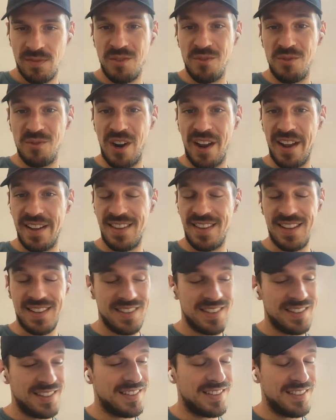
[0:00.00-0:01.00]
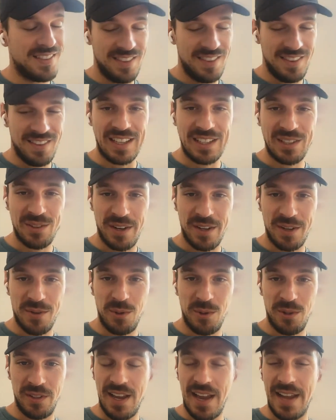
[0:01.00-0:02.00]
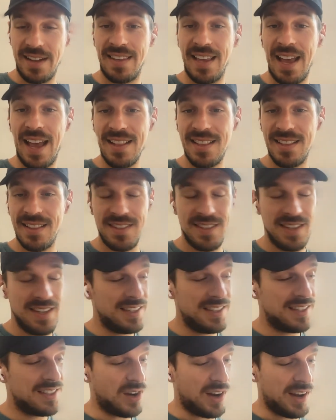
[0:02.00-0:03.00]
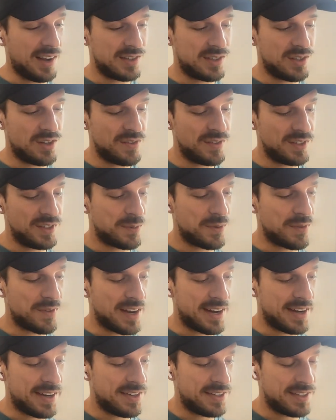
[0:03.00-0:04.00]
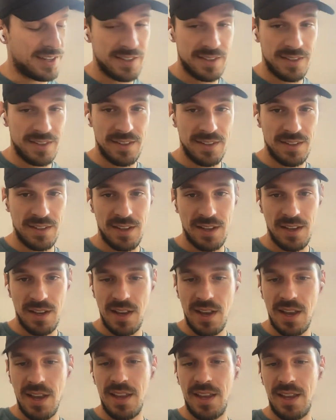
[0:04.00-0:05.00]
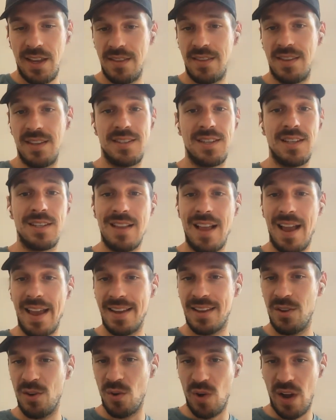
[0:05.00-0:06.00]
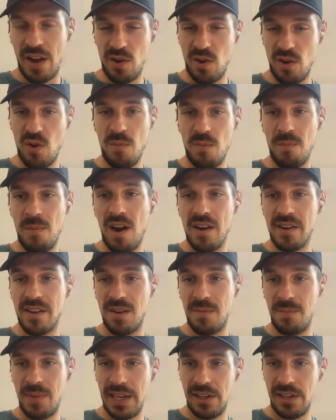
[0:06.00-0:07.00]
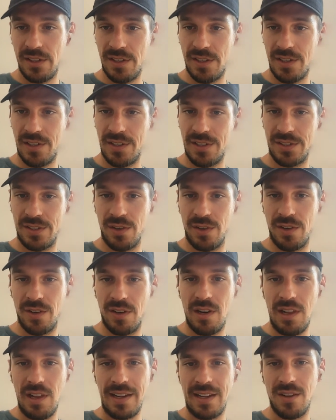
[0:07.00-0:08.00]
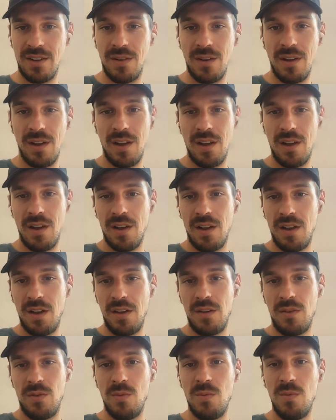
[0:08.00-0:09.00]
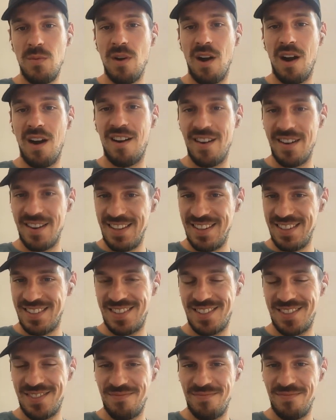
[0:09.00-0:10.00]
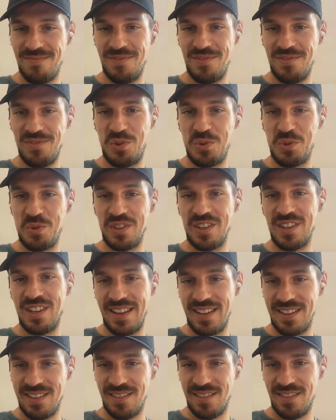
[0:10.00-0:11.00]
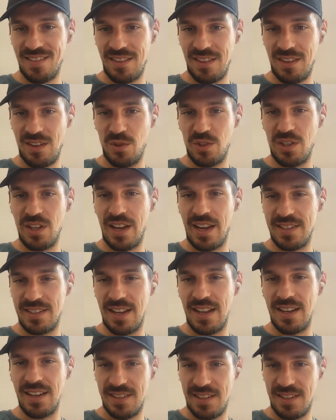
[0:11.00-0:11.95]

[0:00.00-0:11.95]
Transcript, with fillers: Right, that's quite cool. And these like service providers, this is like, you know, I don't know, market makers, or like, who are these users like utilizing that?